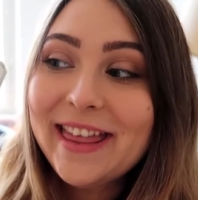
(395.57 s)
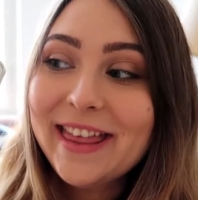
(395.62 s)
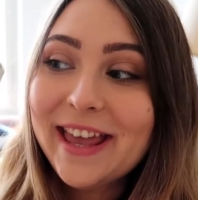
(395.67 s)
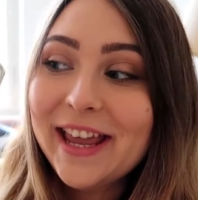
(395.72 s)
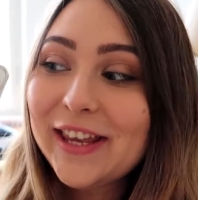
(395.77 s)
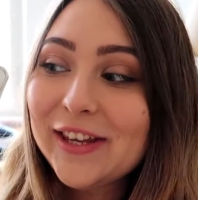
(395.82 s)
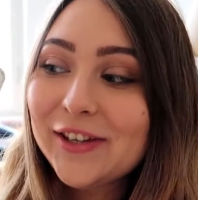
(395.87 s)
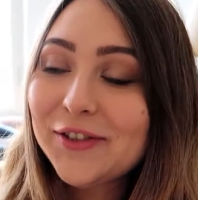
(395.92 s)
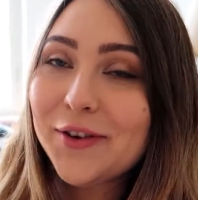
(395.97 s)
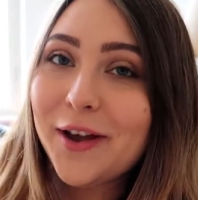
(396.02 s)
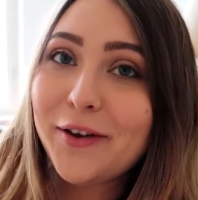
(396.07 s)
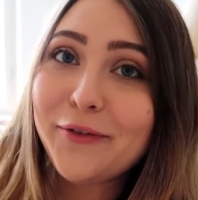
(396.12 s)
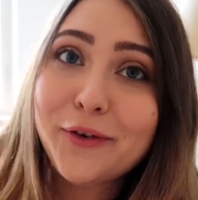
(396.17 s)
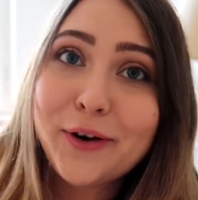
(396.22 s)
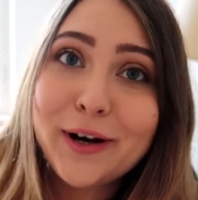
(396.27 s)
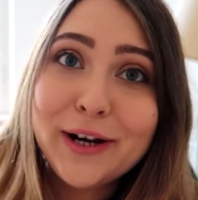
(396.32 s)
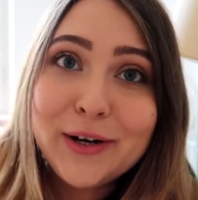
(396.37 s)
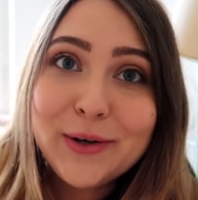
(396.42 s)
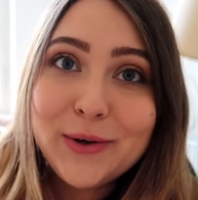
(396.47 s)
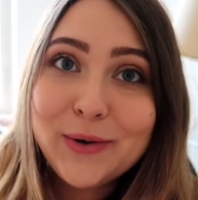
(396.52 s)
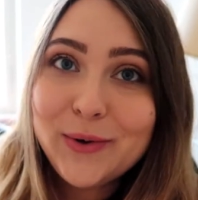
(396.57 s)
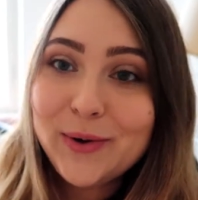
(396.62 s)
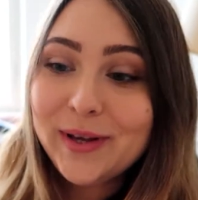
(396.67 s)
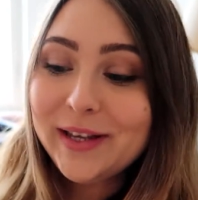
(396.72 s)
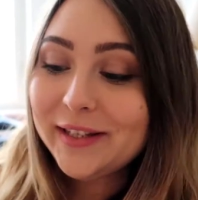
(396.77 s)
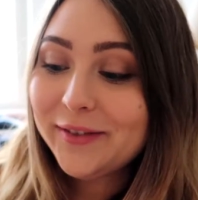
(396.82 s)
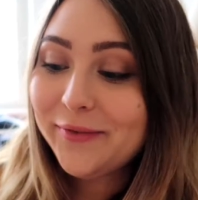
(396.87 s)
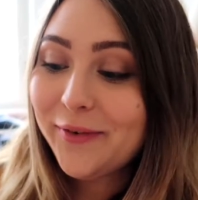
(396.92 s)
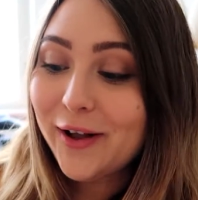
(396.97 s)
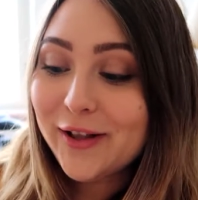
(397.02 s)
Thank you to everyone who
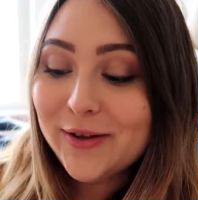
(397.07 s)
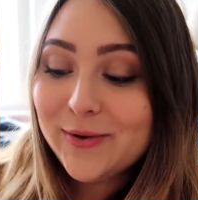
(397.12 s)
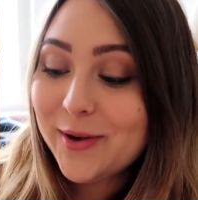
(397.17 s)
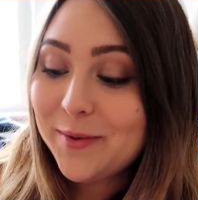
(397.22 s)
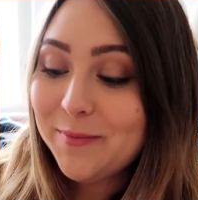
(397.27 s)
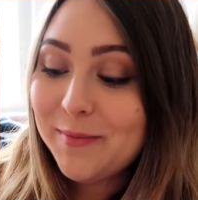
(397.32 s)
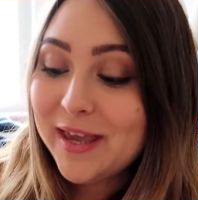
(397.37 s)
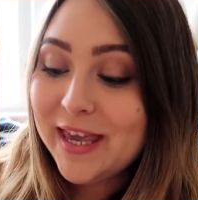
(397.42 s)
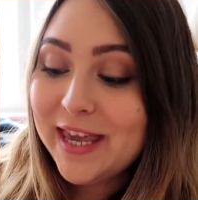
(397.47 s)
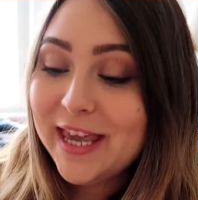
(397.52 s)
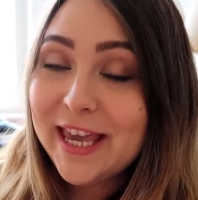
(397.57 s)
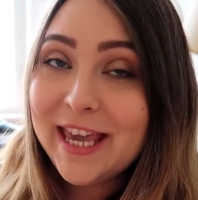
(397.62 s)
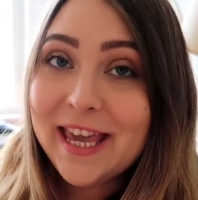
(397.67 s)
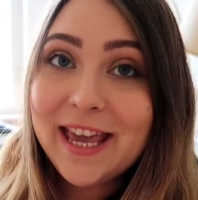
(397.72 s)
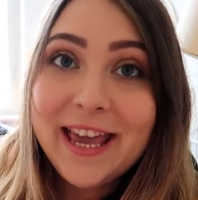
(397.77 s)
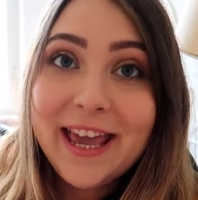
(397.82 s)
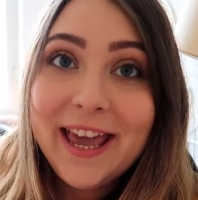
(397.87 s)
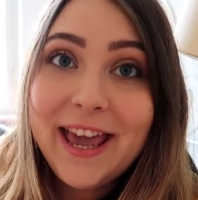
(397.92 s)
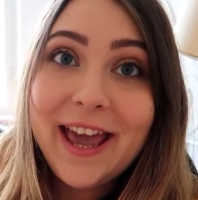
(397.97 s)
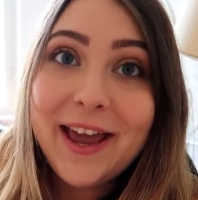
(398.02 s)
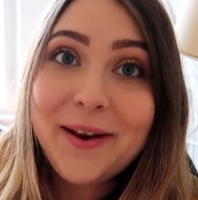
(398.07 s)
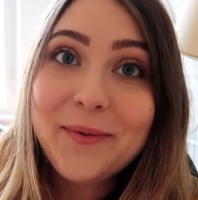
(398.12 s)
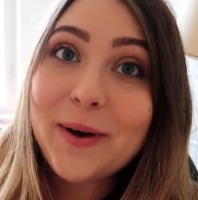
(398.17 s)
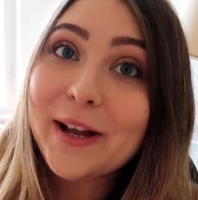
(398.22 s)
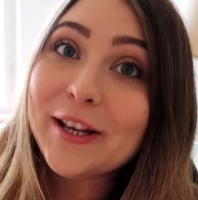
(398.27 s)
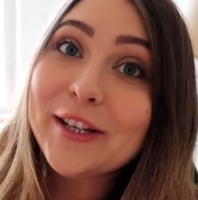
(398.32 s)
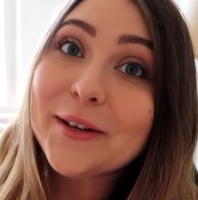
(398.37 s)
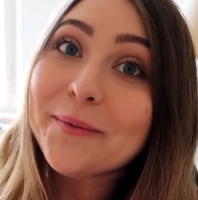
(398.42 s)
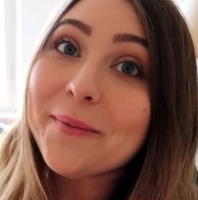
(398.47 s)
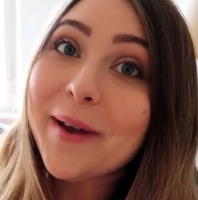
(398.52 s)
is following me and
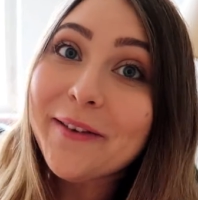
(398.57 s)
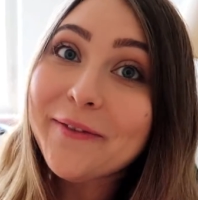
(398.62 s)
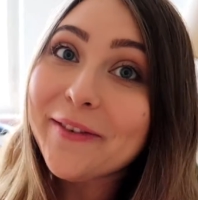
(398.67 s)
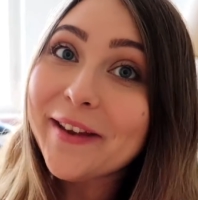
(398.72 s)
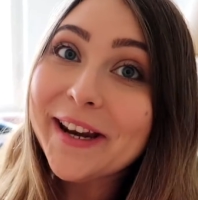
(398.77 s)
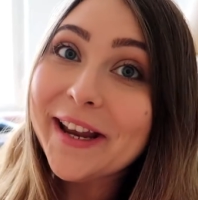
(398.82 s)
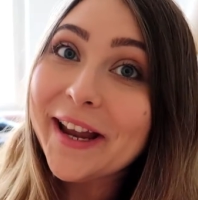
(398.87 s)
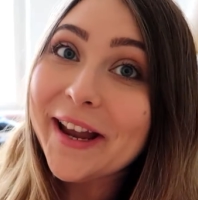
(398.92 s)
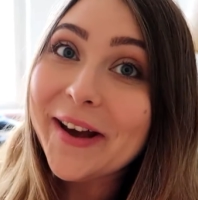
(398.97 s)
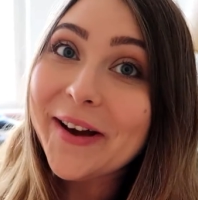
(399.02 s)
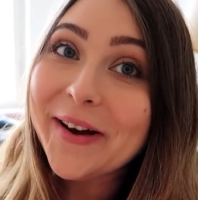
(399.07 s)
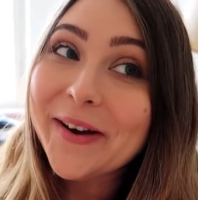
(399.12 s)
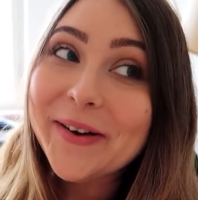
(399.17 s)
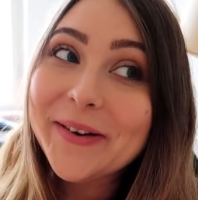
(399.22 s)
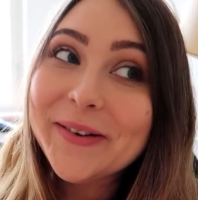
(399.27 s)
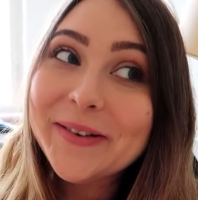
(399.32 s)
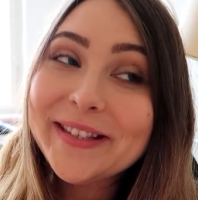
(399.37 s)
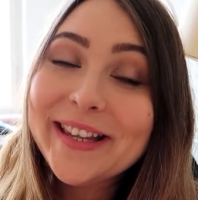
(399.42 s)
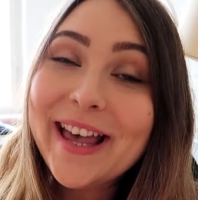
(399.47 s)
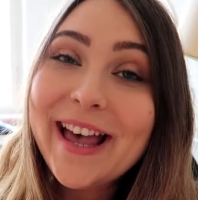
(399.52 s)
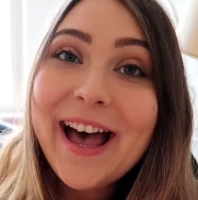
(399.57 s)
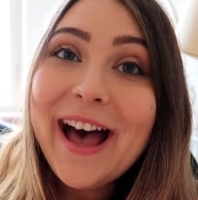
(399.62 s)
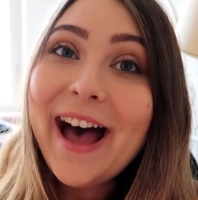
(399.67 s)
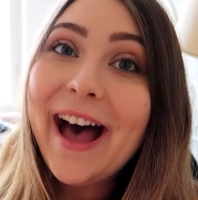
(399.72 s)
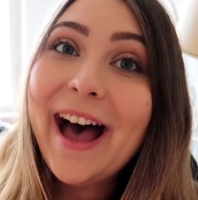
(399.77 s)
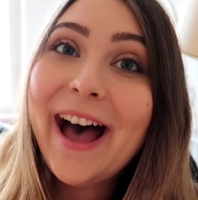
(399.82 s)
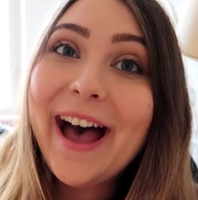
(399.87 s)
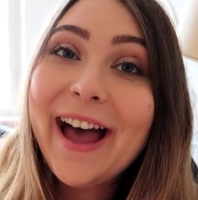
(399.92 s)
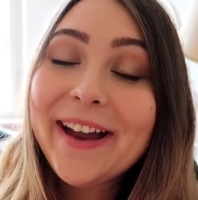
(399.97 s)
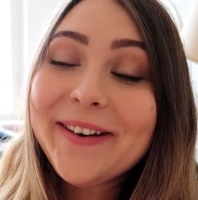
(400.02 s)
watching my videos.
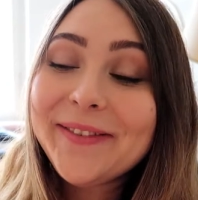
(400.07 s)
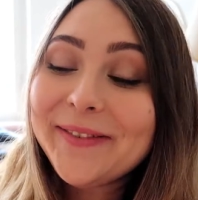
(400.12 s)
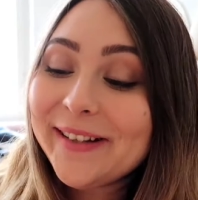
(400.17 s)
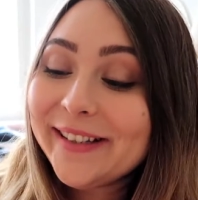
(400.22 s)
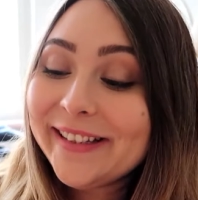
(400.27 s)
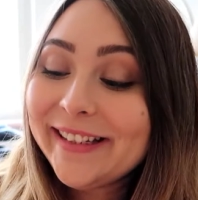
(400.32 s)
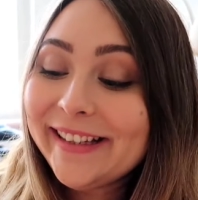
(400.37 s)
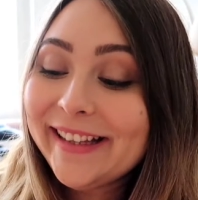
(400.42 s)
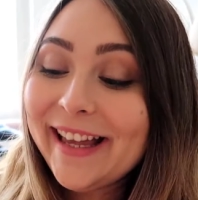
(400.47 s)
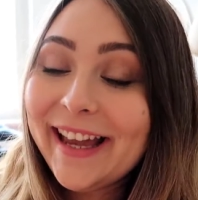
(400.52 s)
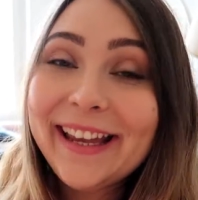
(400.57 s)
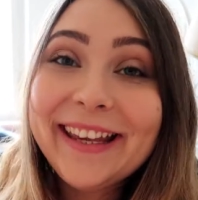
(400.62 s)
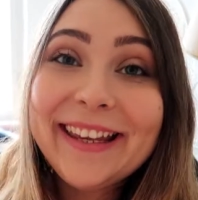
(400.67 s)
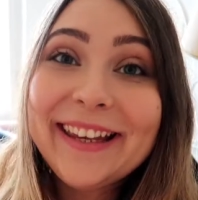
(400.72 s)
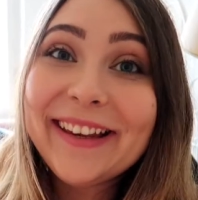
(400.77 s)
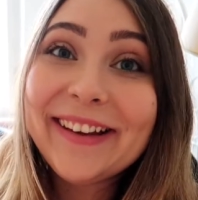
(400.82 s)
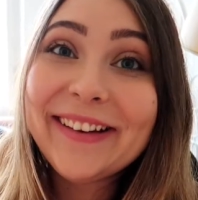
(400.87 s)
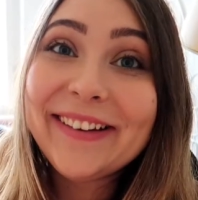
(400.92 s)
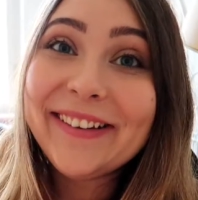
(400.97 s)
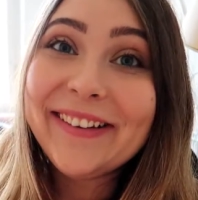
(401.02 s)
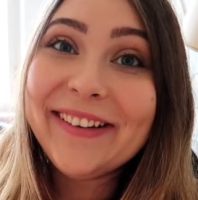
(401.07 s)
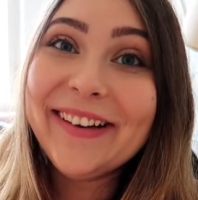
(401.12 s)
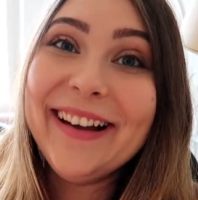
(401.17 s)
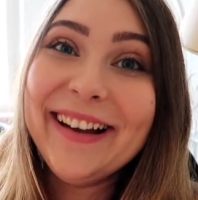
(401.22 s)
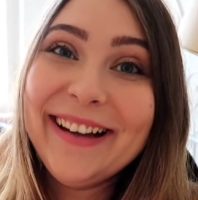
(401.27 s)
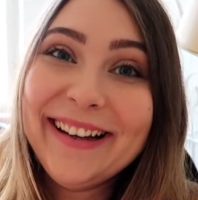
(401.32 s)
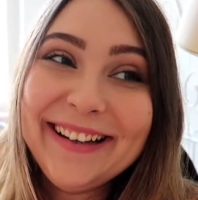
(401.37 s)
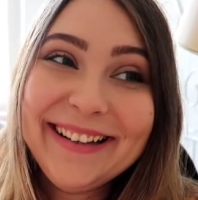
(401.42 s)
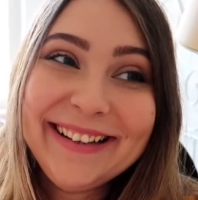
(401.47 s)
I really like you.